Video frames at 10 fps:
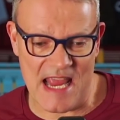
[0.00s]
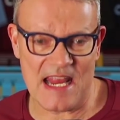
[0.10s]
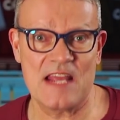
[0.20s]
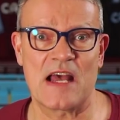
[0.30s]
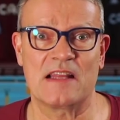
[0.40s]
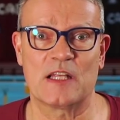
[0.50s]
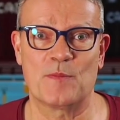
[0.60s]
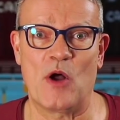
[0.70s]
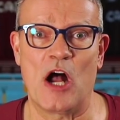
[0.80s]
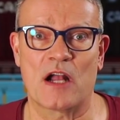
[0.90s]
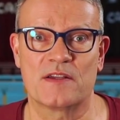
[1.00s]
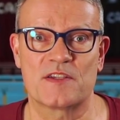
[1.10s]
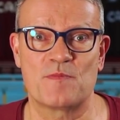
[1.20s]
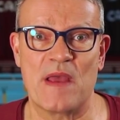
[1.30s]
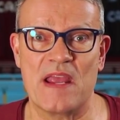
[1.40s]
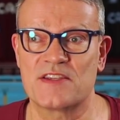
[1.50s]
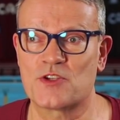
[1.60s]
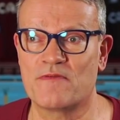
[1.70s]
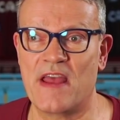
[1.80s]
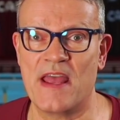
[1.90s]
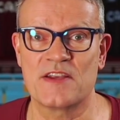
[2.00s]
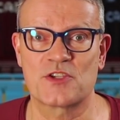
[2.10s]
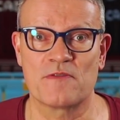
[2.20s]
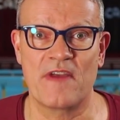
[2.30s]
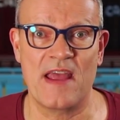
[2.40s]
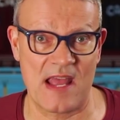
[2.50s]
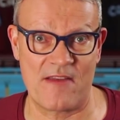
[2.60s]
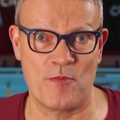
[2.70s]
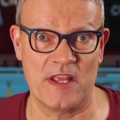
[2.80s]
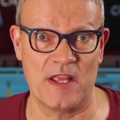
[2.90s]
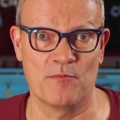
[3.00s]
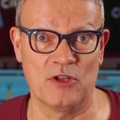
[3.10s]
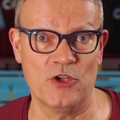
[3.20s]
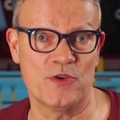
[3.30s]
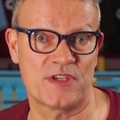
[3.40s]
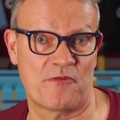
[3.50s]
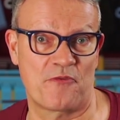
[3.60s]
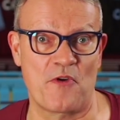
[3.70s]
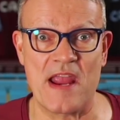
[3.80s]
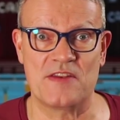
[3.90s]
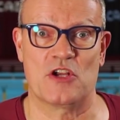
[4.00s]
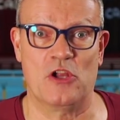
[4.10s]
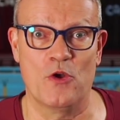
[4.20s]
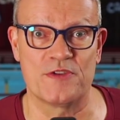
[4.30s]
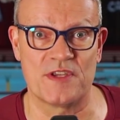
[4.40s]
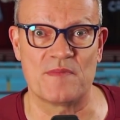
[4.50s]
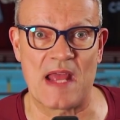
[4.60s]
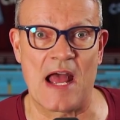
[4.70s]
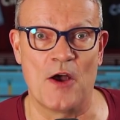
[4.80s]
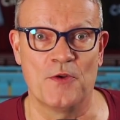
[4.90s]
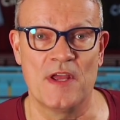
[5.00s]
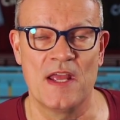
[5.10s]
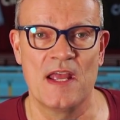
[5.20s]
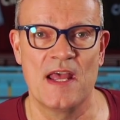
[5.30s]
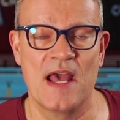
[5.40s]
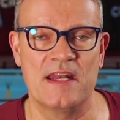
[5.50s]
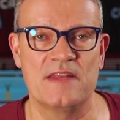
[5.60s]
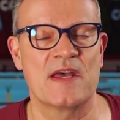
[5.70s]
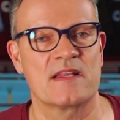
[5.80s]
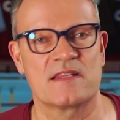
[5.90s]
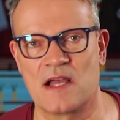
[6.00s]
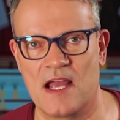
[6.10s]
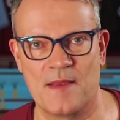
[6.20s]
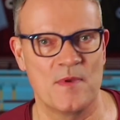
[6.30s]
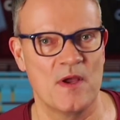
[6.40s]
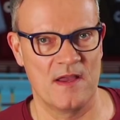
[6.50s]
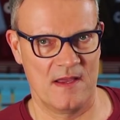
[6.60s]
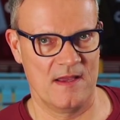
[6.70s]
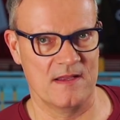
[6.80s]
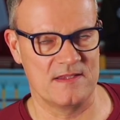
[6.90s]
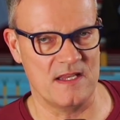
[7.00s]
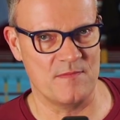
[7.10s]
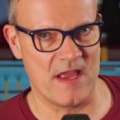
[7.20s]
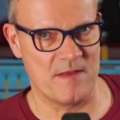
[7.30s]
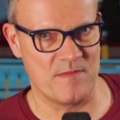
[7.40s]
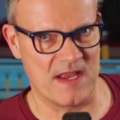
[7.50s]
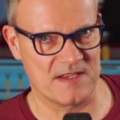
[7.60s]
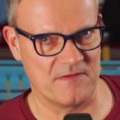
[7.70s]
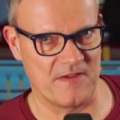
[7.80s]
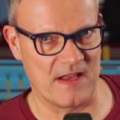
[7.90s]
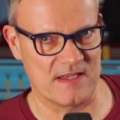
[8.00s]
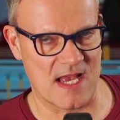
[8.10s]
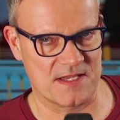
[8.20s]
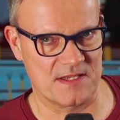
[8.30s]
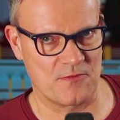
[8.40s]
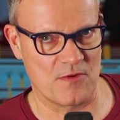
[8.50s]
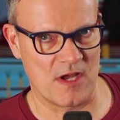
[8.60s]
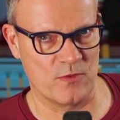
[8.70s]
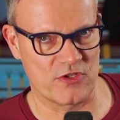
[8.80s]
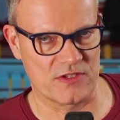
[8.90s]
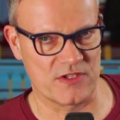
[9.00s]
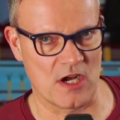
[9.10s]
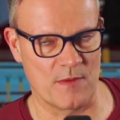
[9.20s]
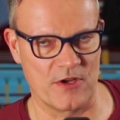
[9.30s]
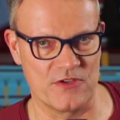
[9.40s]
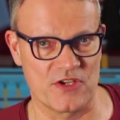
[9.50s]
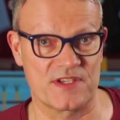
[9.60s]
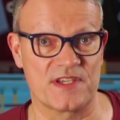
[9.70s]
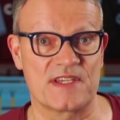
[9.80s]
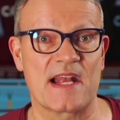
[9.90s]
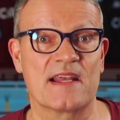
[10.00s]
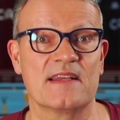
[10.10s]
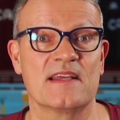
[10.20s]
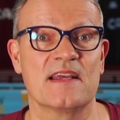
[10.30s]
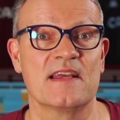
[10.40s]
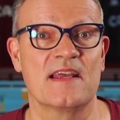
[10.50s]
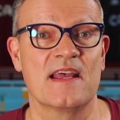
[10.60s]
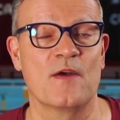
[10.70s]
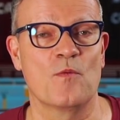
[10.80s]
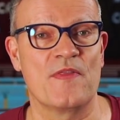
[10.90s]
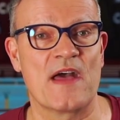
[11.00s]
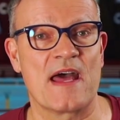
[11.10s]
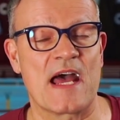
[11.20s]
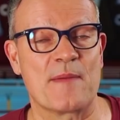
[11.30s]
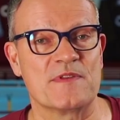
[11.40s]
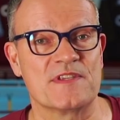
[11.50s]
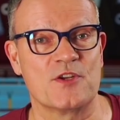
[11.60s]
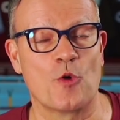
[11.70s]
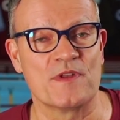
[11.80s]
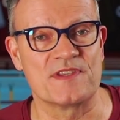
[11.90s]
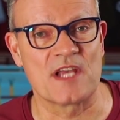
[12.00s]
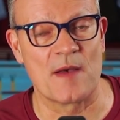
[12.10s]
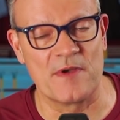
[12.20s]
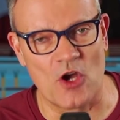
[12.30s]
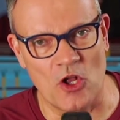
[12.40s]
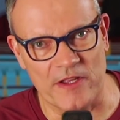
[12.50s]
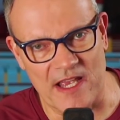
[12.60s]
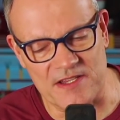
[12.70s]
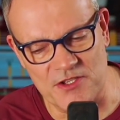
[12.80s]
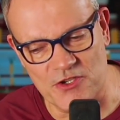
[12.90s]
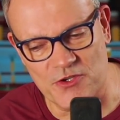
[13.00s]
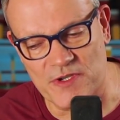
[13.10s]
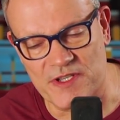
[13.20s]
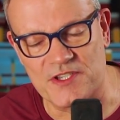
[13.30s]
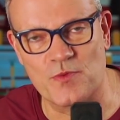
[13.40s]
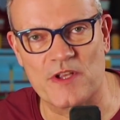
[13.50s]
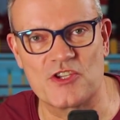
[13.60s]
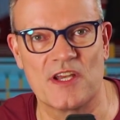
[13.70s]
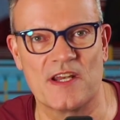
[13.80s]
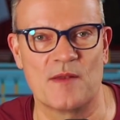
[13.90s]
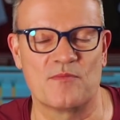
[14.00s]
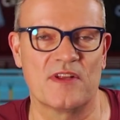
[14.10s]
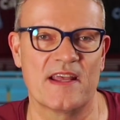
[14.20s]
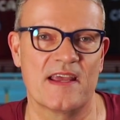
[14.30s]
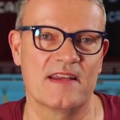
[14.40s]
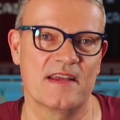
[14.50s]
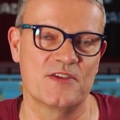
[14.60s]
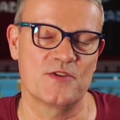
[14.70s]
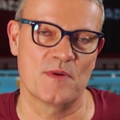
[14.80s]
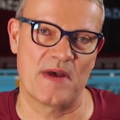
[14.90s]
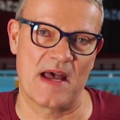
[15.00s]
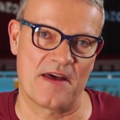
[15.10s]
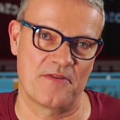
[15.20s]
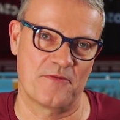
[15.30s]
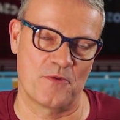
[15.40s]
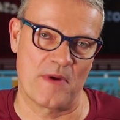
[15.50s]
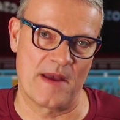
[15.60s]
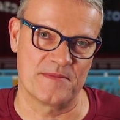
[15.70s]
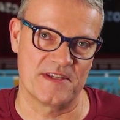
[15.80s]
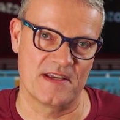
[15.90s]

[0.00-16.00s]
taking that little pocket of space, surveying. Everybody in blue is afraid to close him down. And in that time, a teammate makes a fantastic run, which I'll talk about in just a second. And when that happens, it opens up, and all he has to do is switch it and play it into a path for Ramsey